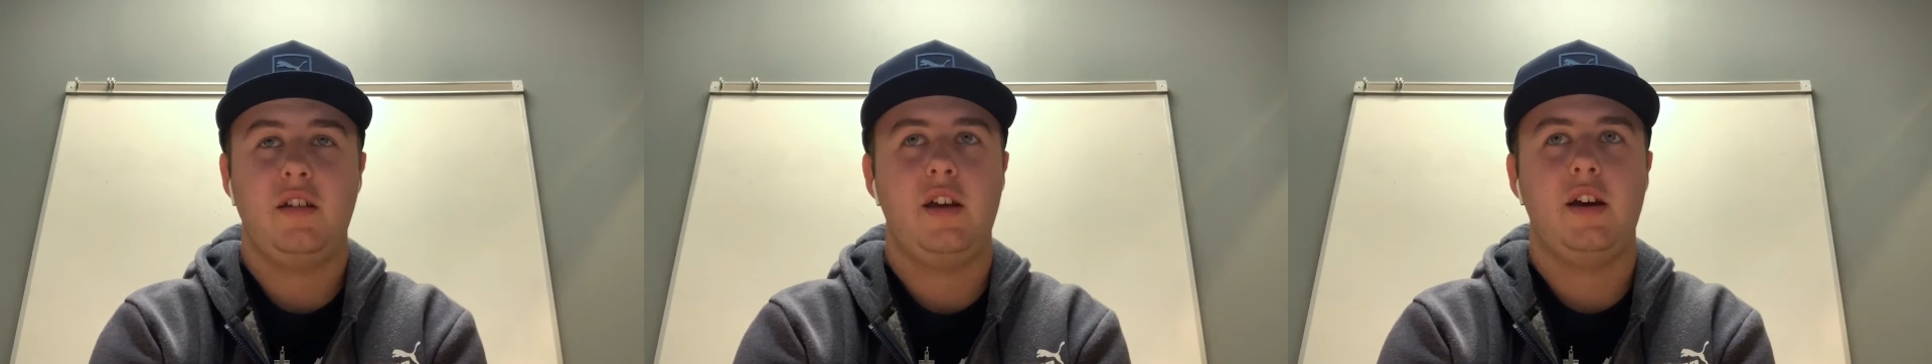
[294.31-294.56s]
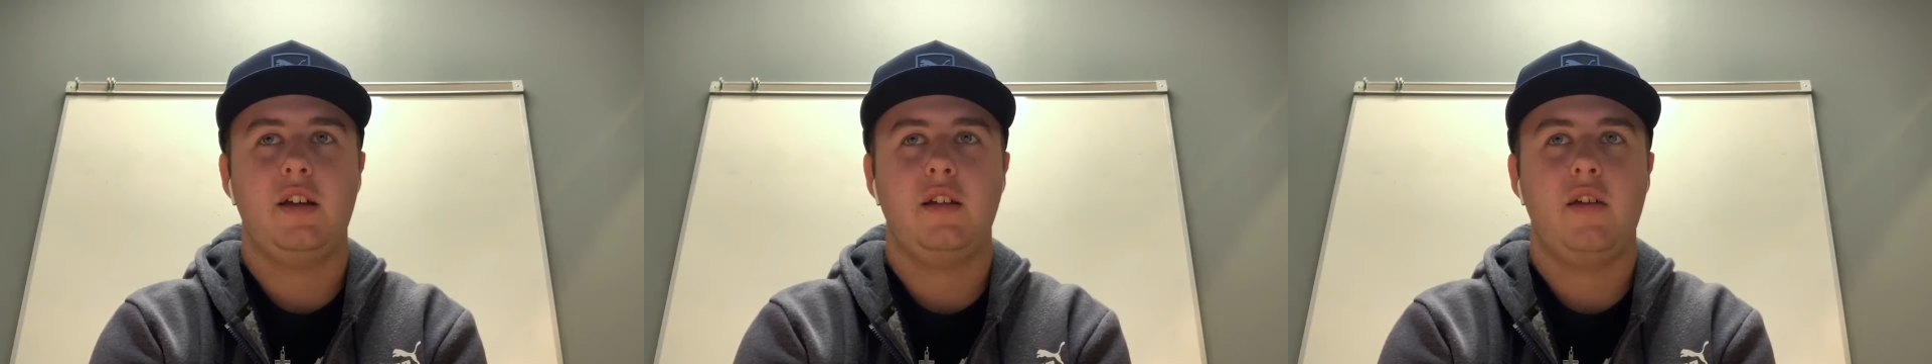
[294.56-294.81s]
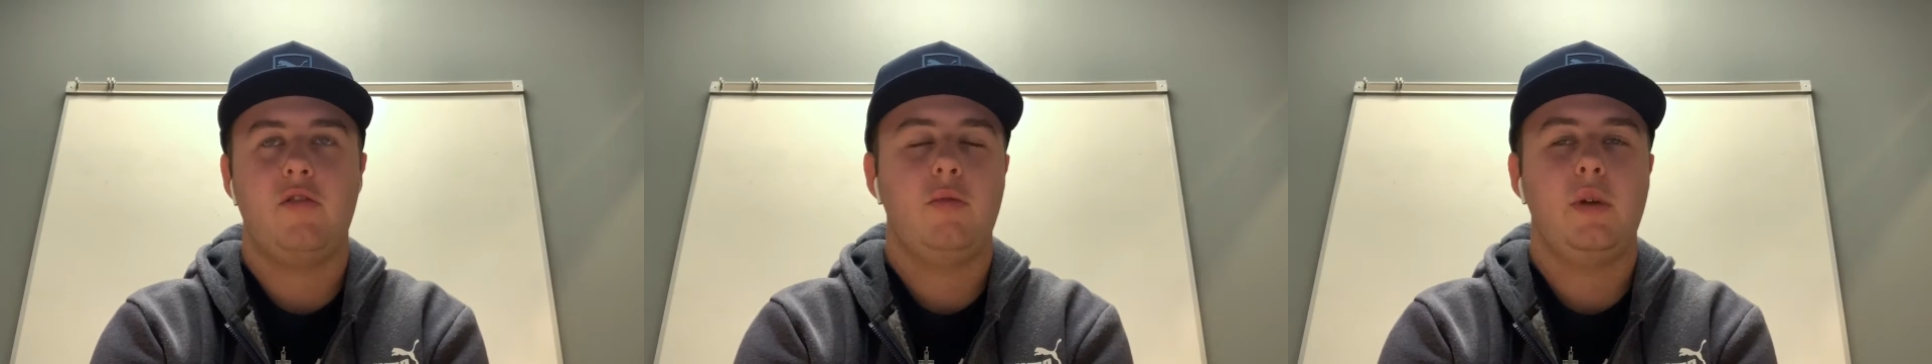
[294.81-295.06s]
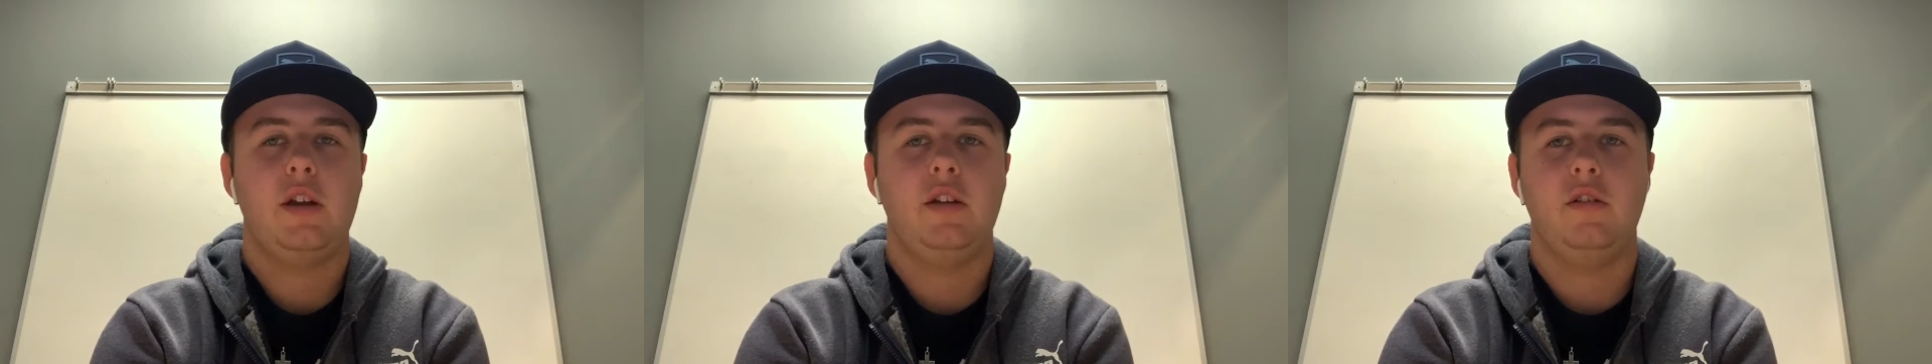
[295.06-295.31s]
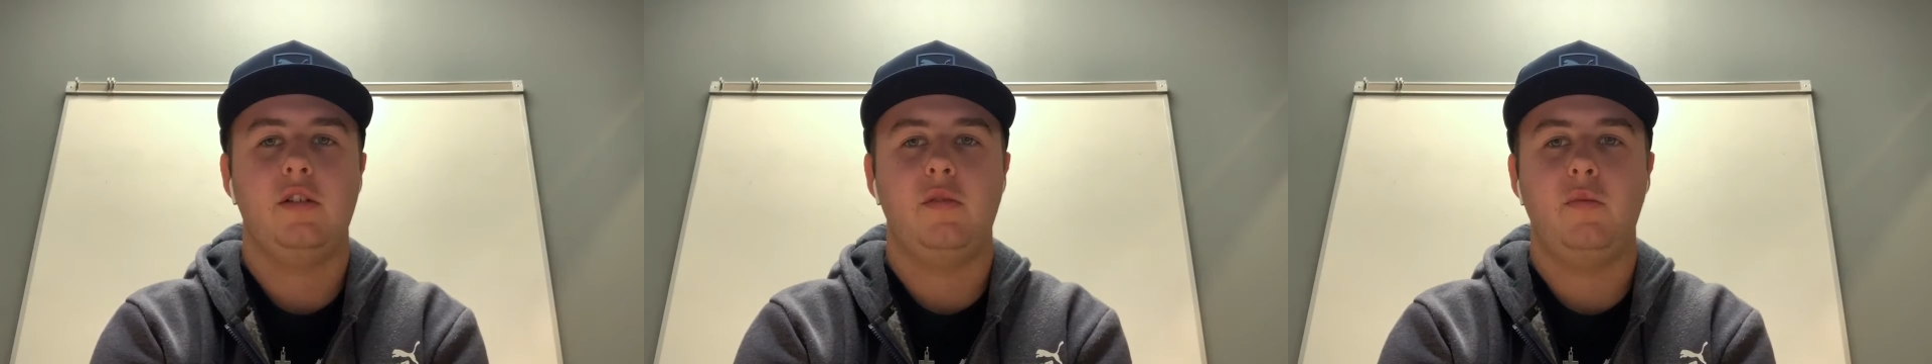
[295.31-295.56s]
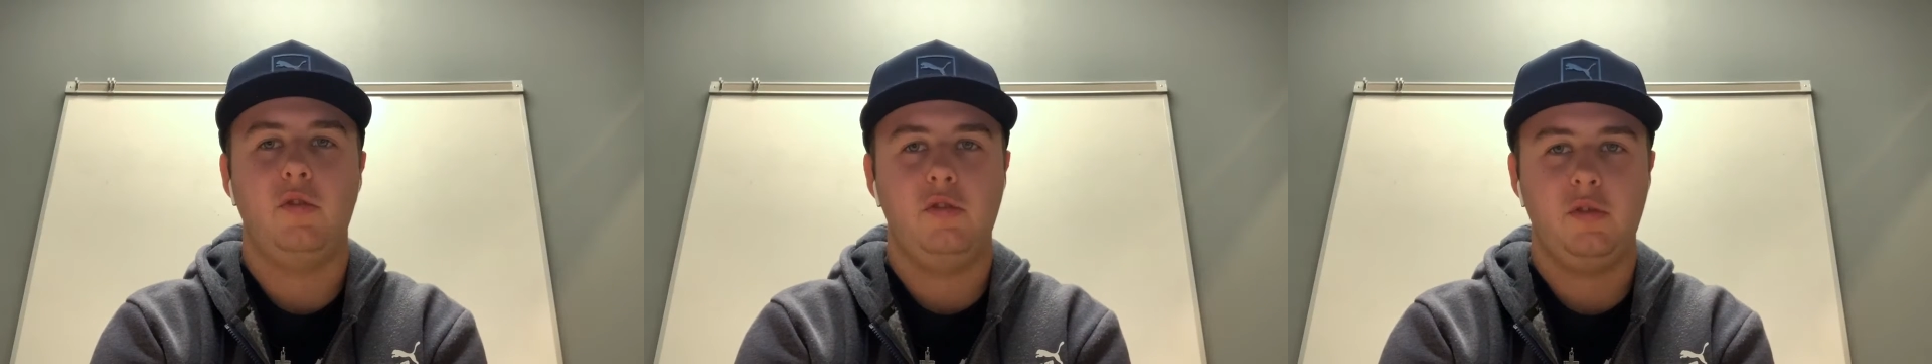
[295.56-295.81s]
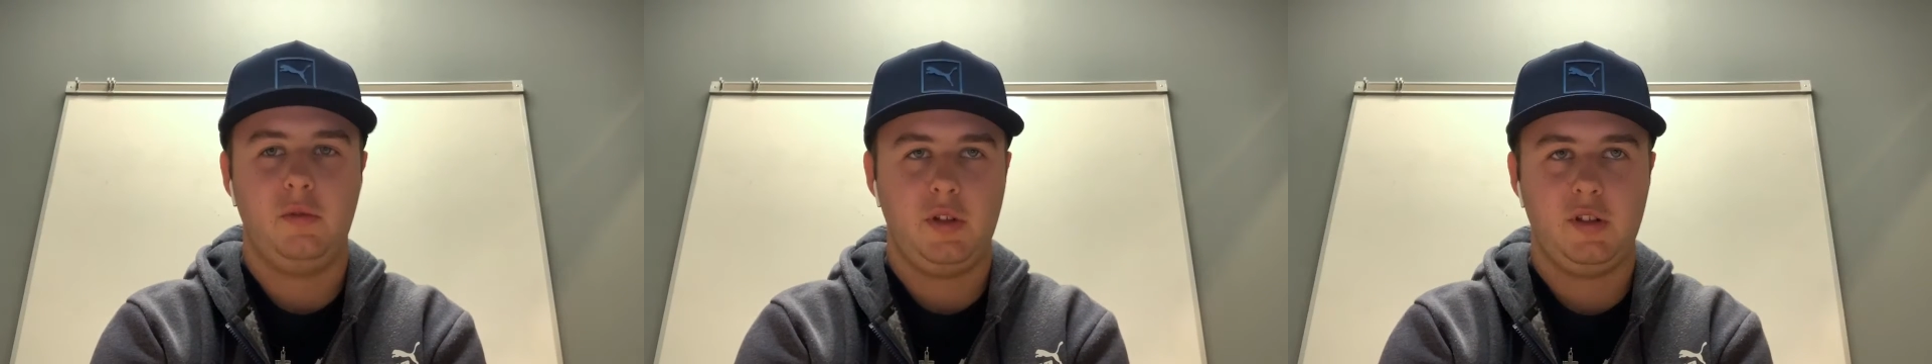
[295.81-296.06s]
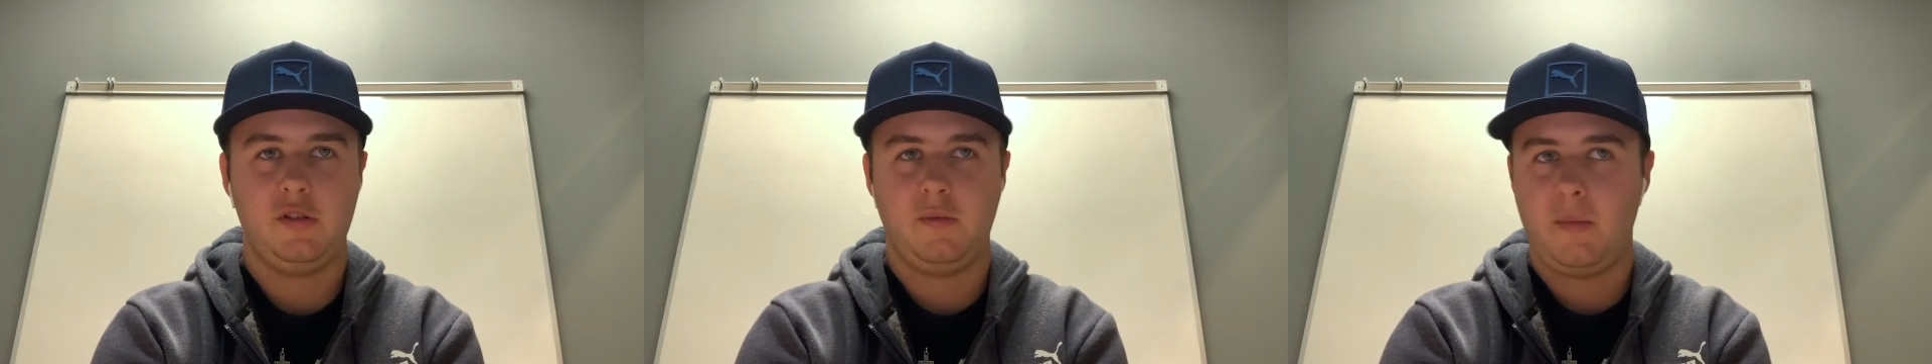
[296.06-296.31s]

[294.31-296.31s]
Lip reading: Yeah, everybody does have mood swings.